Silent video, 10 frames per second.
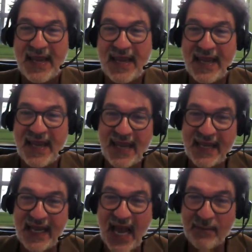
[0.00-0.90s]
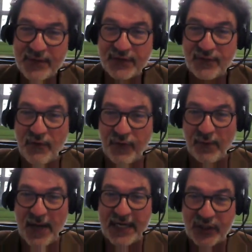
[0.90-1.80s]
It comes
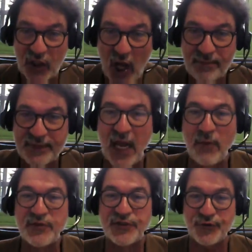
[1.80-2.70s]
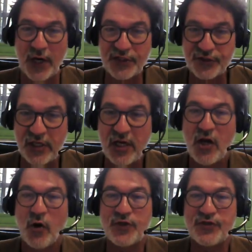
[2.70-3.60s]
from a top-down structure,
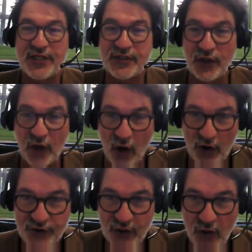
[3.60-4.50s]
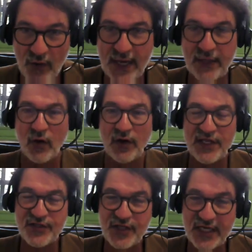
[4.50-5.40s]
which is logical and
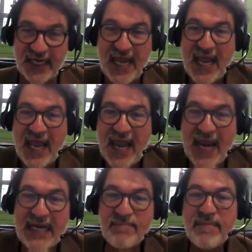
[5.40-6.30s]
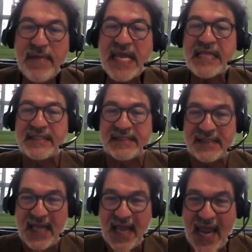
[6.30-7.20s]
holistic, and it
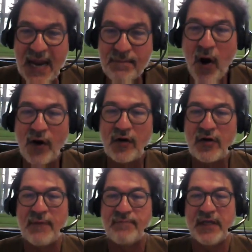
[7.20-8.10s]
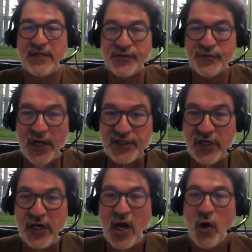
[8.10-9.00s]
meets a bottom-up
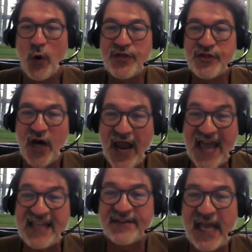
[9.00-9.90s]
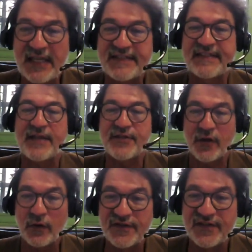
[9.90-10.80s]
structure, which are the
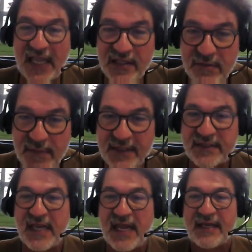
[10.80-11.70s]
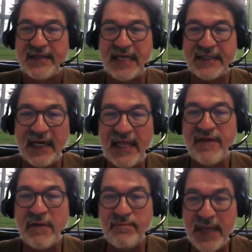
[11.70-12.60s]
aesthetical sentiments that
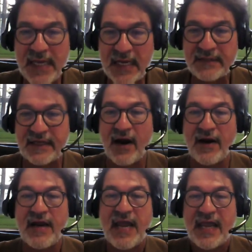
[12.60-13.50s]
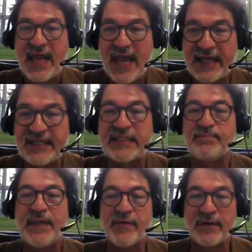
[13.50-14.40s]
living beings are
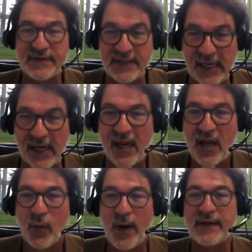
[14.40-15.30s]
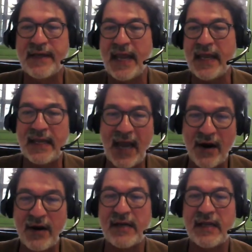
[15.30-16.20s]
experiencing when they
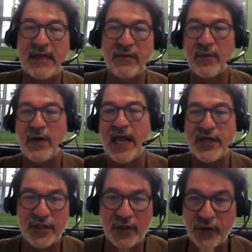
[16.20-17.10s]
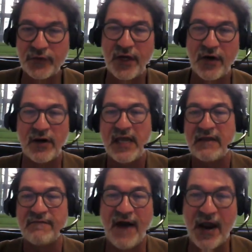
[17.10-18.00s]
are in relation to their
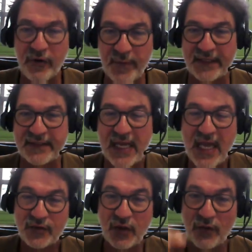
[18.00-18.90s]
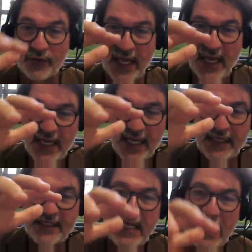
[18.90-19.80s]
environment. So
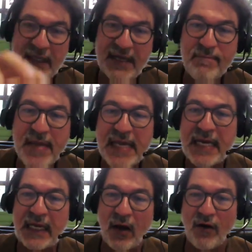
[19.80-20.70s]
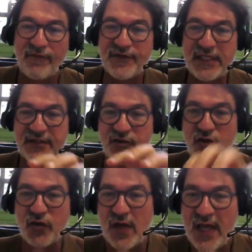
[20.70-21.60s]
it is the meeting of these
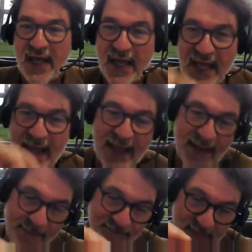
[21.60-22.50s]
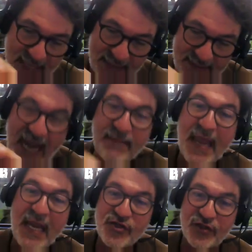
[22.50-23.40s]
two
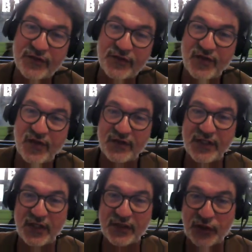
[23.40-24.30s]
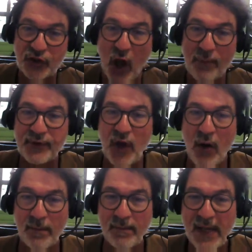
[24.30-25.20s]
dimensions, the
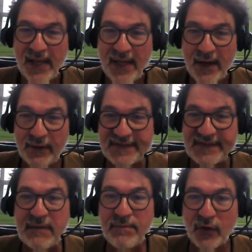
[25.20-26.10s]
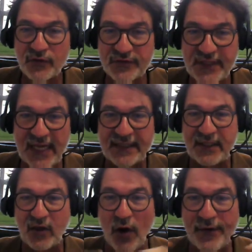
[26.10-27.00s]
top-down symbols
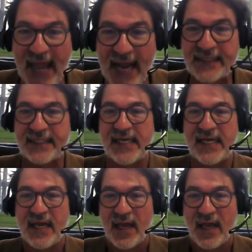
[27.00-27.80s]
that connect